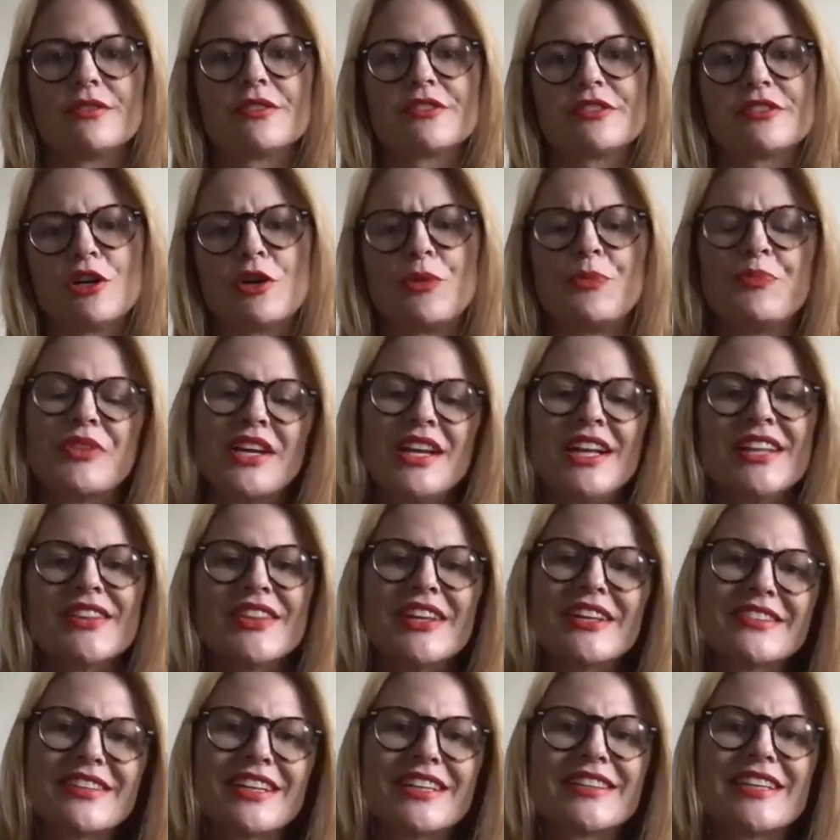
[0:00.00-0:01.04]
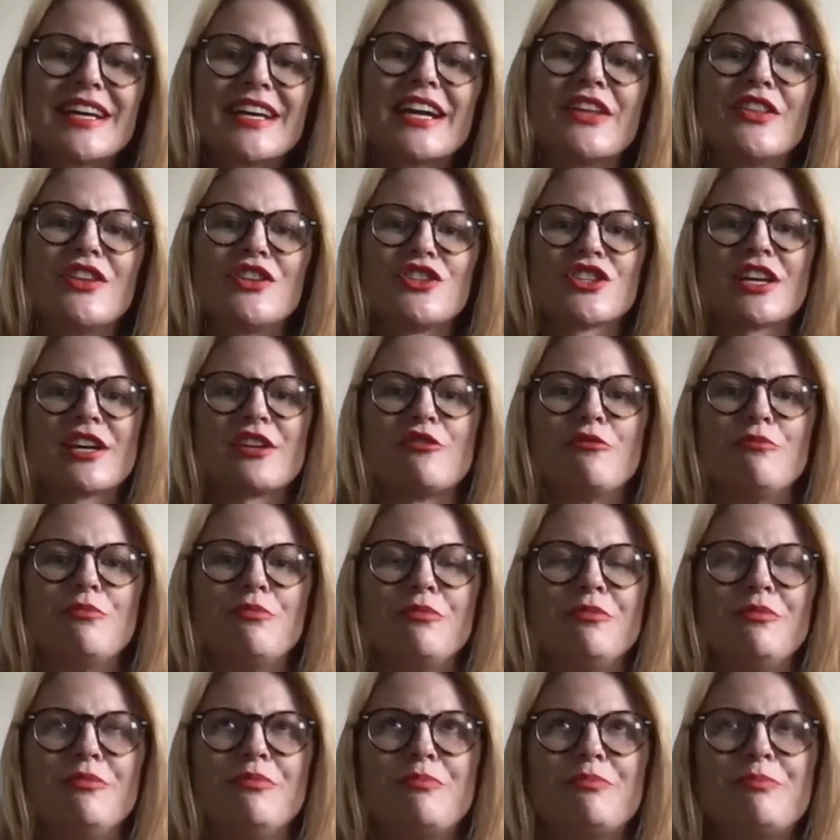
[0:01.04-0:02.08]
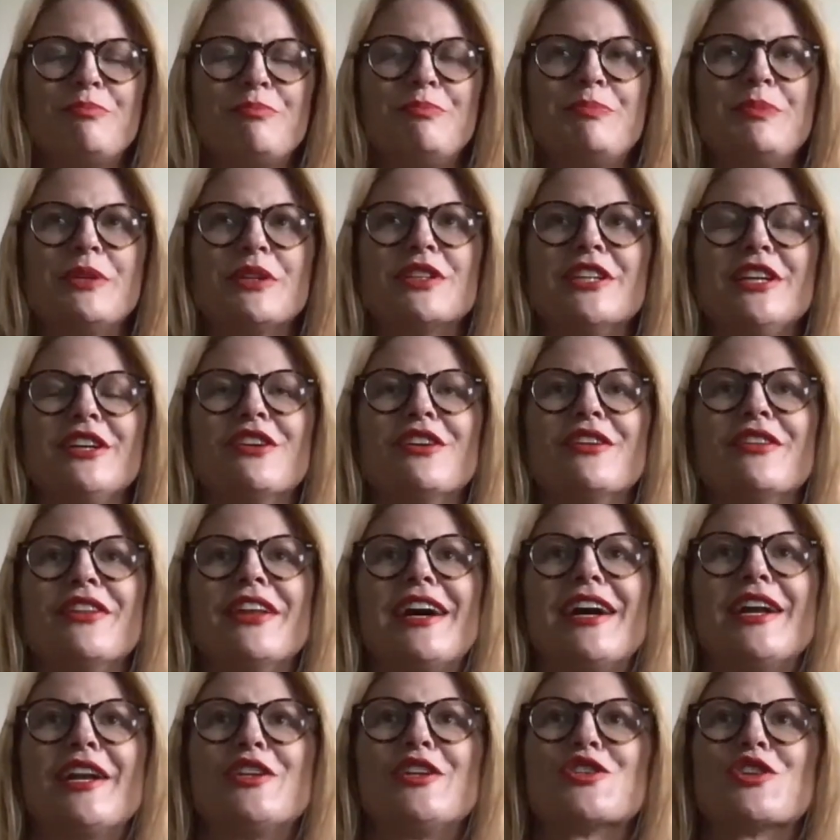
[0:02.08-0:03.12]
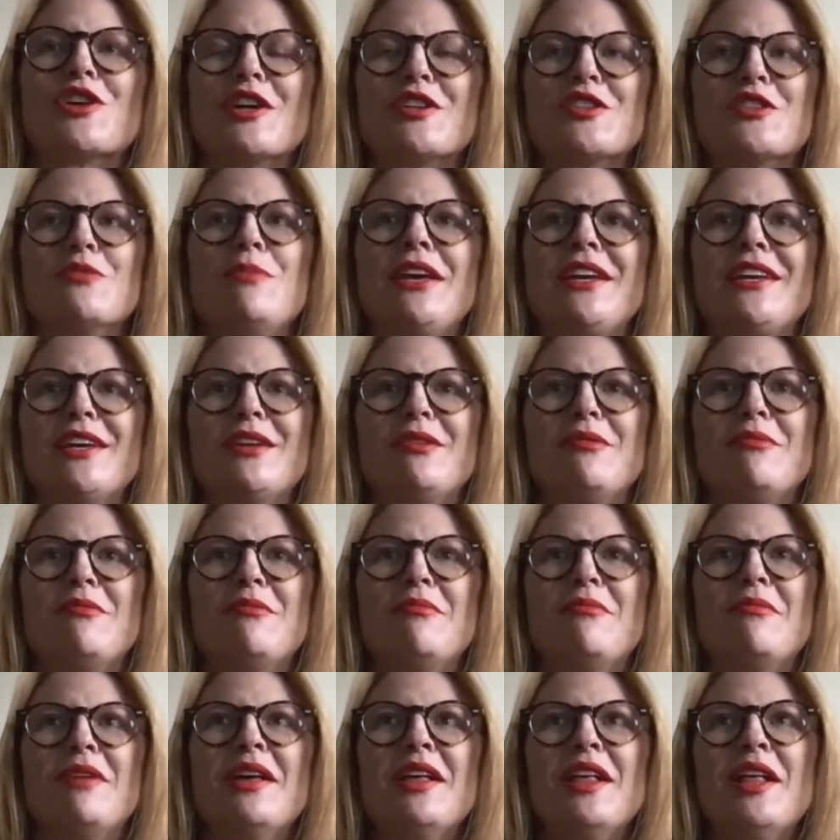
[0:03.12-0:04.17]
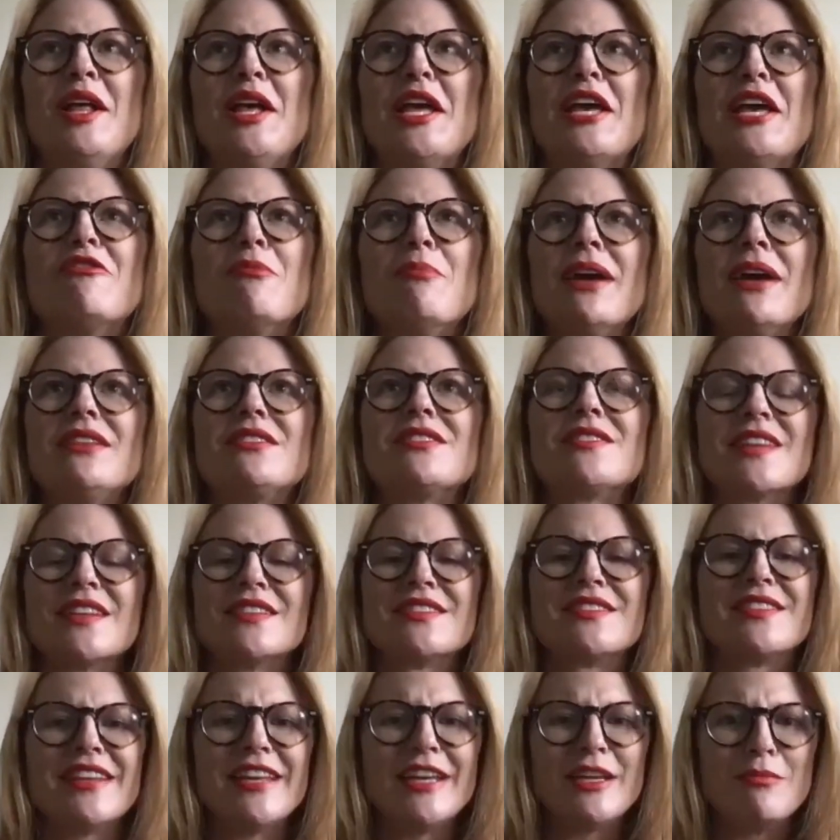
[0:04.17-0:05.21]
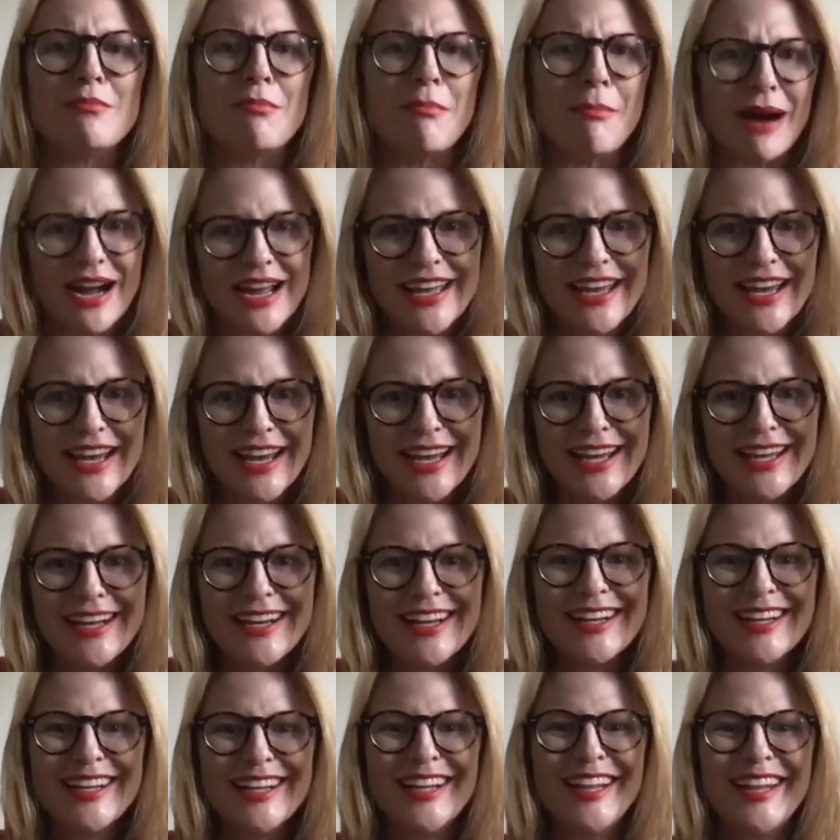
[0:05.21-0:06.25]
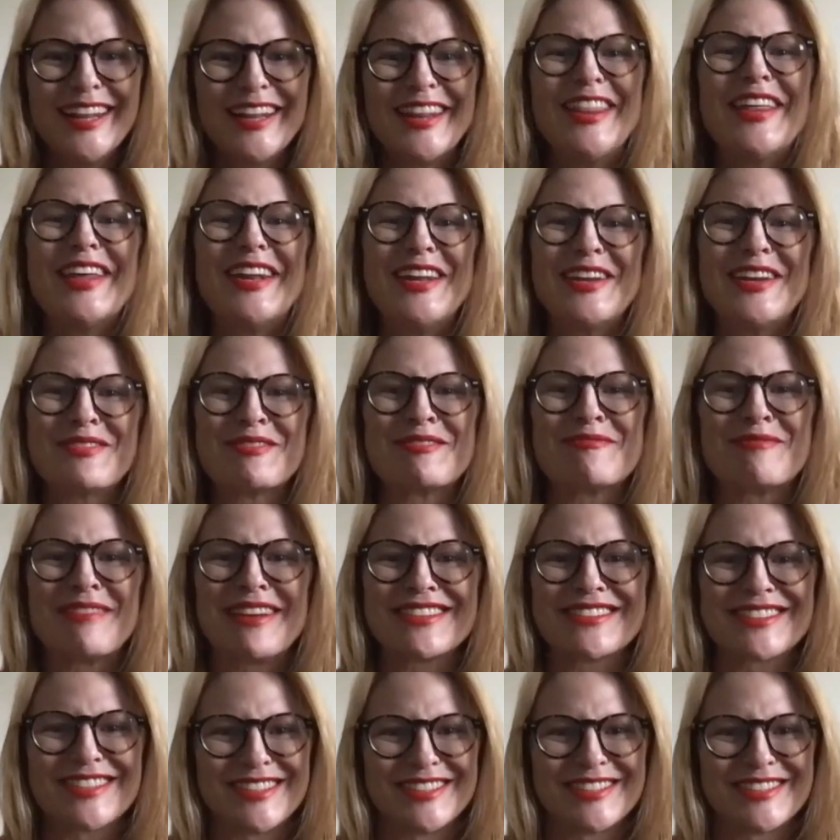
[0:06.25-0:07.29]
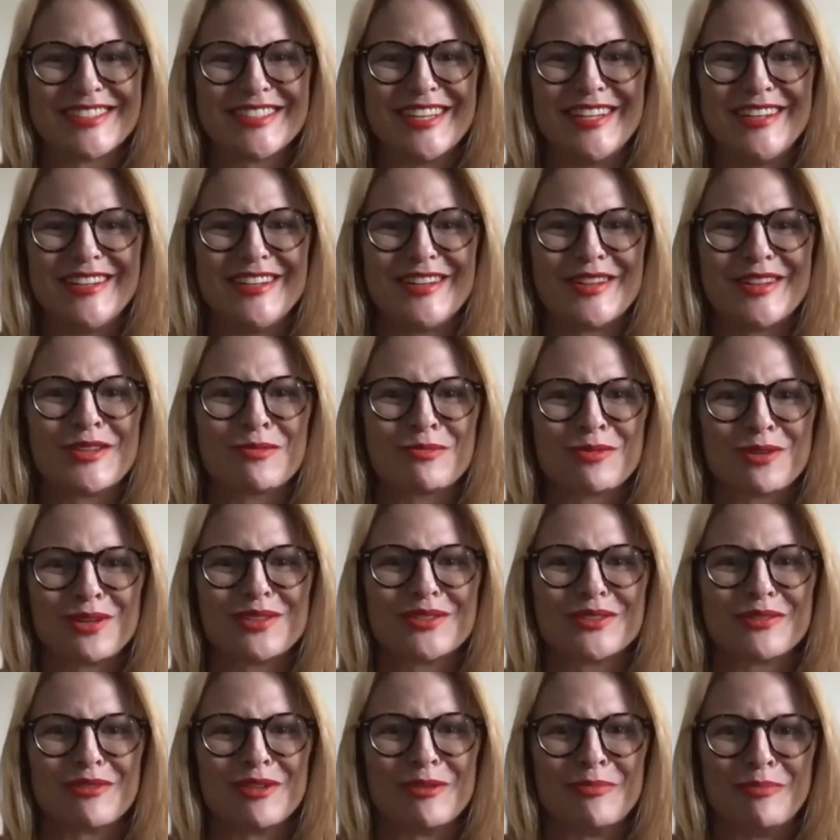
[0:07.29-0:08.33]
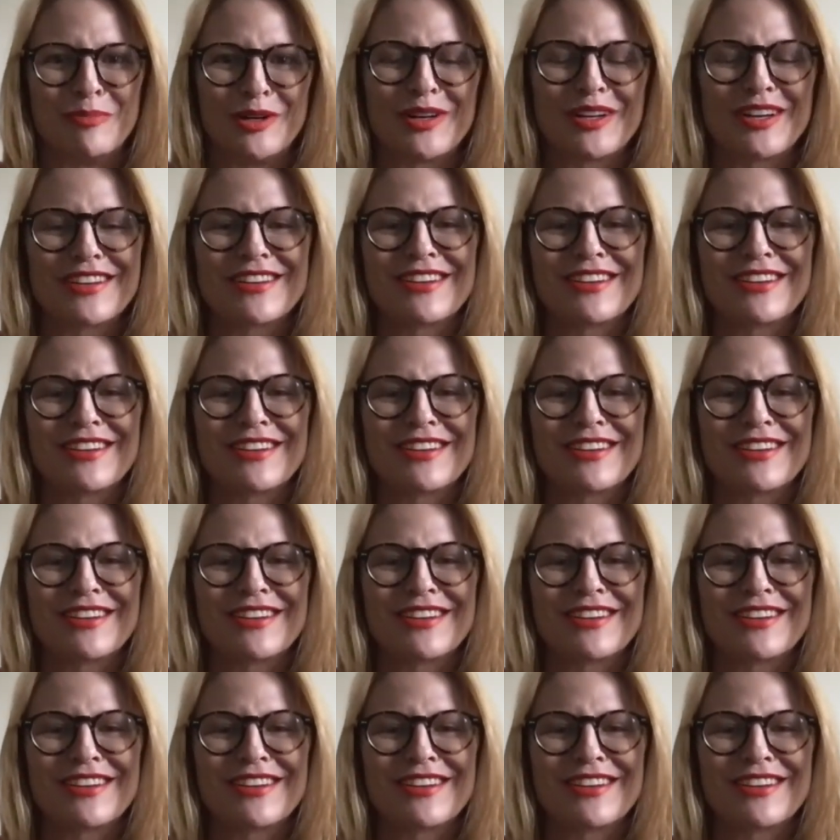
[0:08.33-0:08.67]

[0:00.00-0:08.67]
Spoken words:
So things like that, and then just kind of building on that and trying to make it, if it made sense in my head, then it would make sense in the world of the book.